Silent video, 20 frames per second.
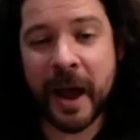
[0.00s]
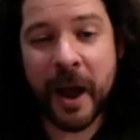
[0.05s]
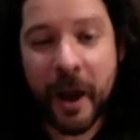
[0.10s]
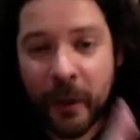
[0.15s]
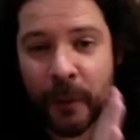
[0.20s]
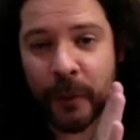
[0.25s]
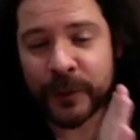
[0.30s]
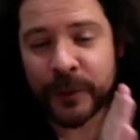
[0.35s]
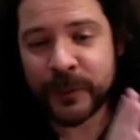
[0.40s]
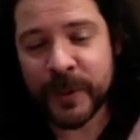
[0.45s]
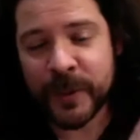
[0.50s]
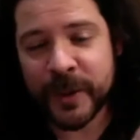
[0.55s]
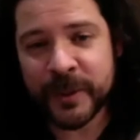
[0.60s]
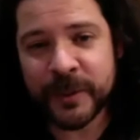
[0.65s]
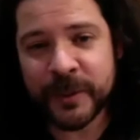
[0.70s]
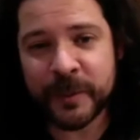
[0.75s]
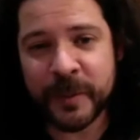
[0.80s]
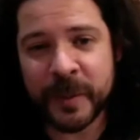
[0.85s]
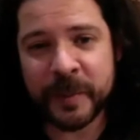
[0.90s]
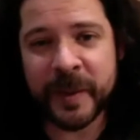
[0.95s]
always wanted
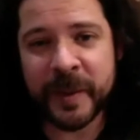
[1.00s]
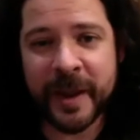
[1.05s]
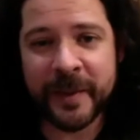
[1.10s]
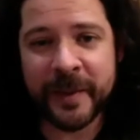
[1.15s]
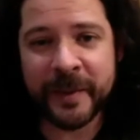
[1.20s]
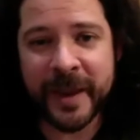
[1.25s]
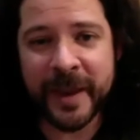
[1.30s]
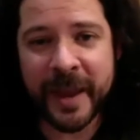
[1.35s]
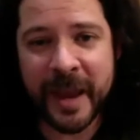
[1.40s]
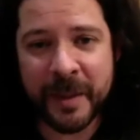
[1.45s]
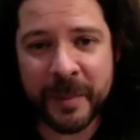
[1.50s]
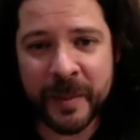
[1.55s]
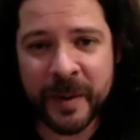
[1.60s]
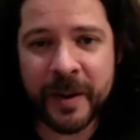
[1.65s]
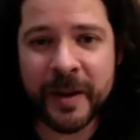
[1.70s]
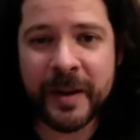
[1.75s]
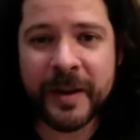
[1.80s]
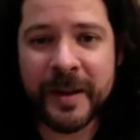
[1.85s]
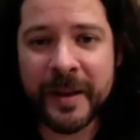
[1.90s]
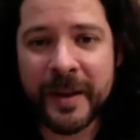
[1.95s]
to be behind the
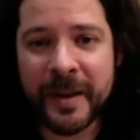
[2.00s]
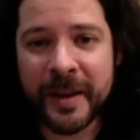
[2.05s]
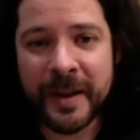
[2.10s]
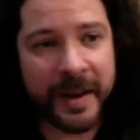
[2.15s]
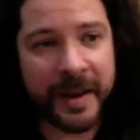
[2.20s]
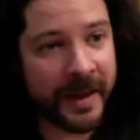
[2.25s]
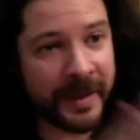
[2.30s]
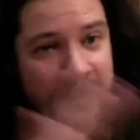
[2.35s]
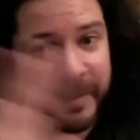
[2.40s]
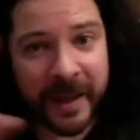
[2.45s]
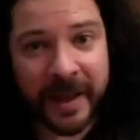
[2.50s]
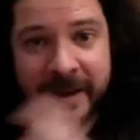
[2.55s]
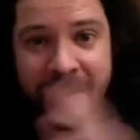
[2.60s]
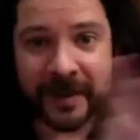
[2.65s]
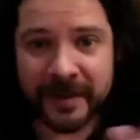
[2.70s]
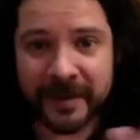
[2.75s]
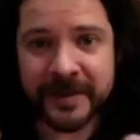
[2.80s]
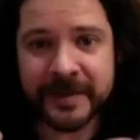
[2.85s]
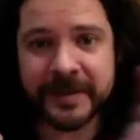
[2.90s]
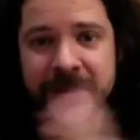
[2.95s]
camera and
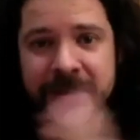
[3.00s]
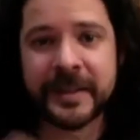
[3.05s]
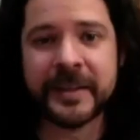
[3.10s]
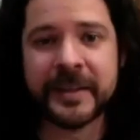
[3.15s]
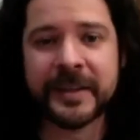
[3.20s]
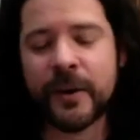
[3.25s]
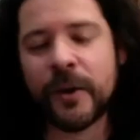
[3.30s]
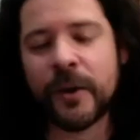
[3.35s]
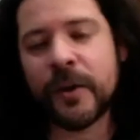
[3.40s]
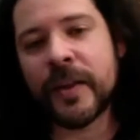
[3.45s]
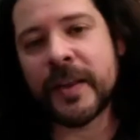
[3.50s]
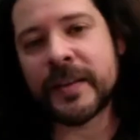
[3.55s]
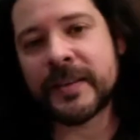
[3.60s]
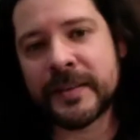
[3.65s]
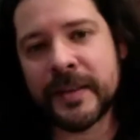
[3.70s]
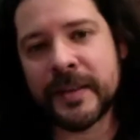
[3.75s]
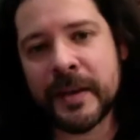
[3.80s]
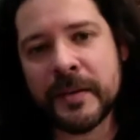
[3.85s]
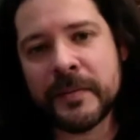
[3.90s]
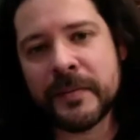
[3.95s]
lighting the scene and all that
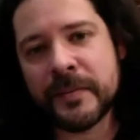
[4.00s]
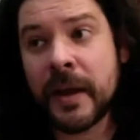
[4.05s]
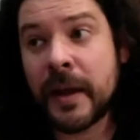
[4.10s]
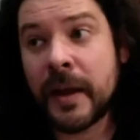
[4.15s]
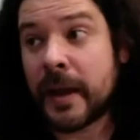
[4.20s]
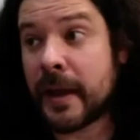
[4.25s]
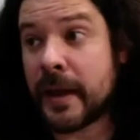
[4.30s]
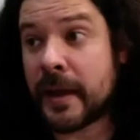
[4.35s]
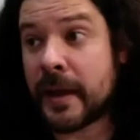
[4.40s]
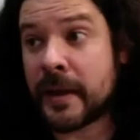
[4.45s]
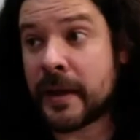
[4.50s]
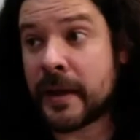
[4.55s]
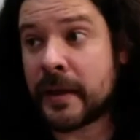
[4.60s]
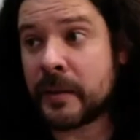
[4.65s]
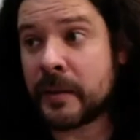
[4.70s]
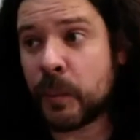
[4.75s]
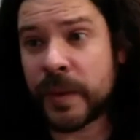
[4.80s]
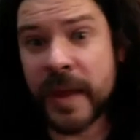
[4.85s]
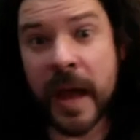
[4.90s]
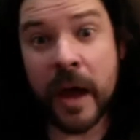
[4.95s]
stuff.
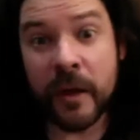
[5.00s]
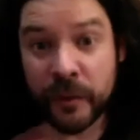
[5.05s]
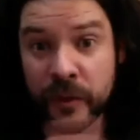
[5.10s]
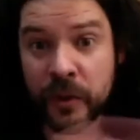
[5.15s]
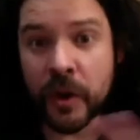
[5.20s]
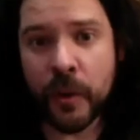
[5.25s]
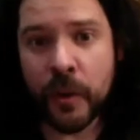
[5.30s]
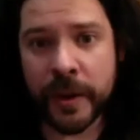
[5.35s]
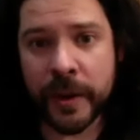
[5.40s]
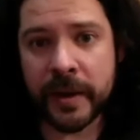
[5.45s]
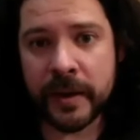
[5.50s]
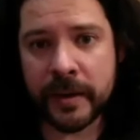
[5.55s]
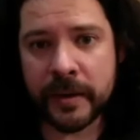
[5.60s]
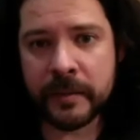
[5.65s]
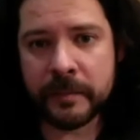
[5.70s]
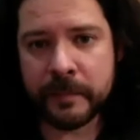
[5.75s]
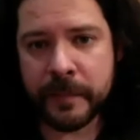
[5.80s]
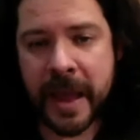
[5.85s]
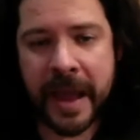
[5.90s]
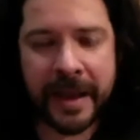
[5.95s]
And without
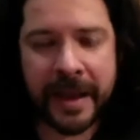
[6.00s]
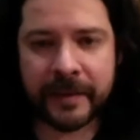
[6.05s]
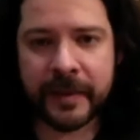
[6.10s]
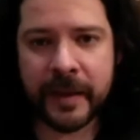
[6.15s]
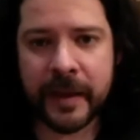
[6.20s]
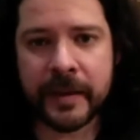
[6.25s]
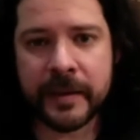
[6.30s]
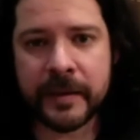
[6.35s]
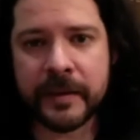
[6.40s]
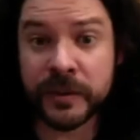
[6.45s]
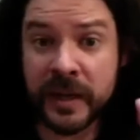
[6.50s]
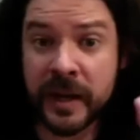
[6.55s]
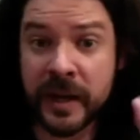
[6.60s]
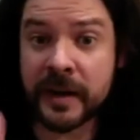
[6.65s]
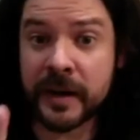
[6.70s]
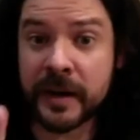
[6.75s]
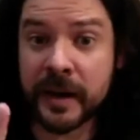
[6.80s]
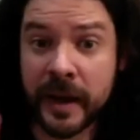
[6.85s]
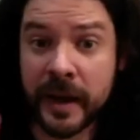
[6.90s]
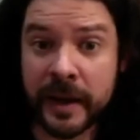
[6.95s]
knowing back then, kind
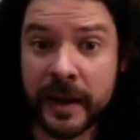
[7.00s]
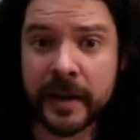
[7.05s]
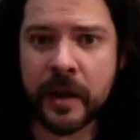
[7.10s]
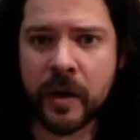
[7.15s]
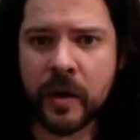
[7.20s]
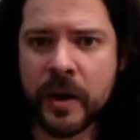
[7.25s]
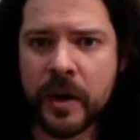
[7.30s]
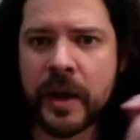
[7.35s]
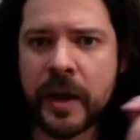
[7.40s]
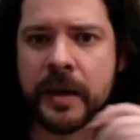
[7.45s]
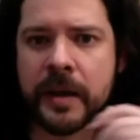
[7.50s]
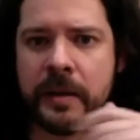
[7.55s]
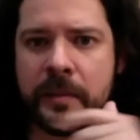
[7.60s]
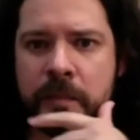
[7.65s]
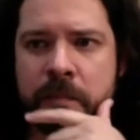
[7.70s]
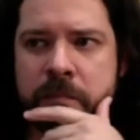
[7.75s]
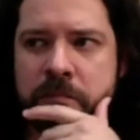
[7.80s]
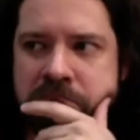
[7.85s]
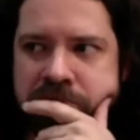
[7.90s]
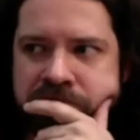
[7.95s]
of like, okay,
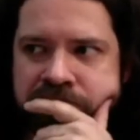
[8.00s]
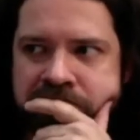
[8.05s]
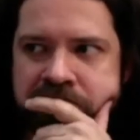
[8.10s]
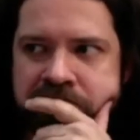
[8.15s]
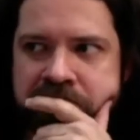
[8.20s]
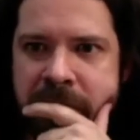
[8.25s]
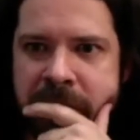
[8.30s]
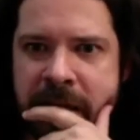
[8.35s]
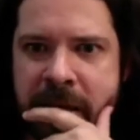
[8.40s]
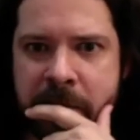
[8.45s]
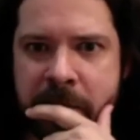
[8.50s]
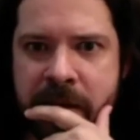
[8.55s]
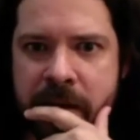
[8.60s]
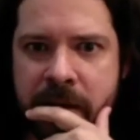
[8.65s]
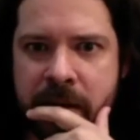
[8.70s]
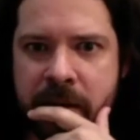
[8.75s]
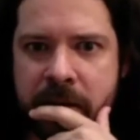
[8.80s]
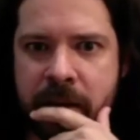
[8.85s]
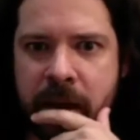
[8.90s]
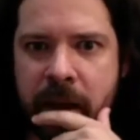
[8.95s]

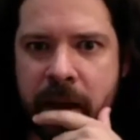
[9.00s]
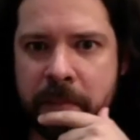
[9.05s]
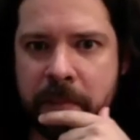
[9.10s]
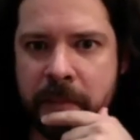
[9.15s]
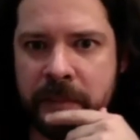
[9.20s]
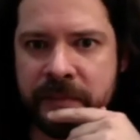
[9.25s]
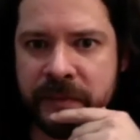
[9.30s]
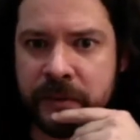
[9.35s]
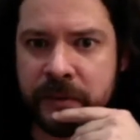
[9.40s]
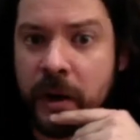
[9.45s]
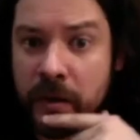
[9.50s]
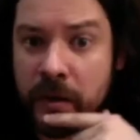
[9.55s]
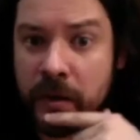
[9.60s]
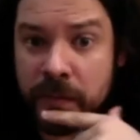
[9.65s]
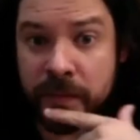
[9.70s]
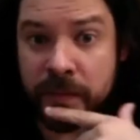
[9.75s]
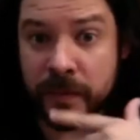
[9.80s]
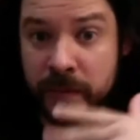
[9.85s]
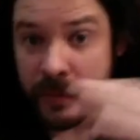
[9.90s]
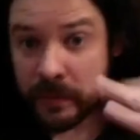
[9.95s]
maybe I'm a
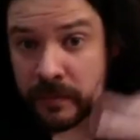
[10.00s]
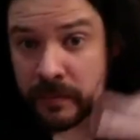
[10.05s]
photographer